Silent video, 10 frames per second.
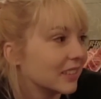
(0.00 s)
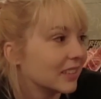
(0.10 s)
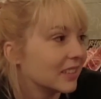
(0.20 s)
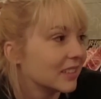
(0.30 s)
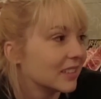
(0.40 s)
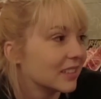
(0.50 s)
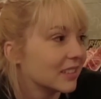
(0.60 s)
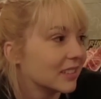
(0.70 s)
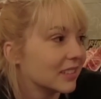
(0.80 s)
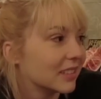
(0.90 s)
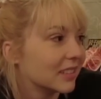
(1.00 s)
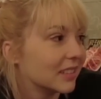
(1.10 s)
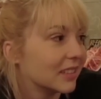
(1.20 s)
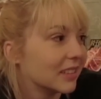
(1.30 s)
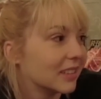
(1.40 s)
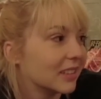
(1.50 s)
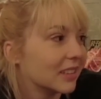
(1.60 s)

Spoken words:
(no one is talking)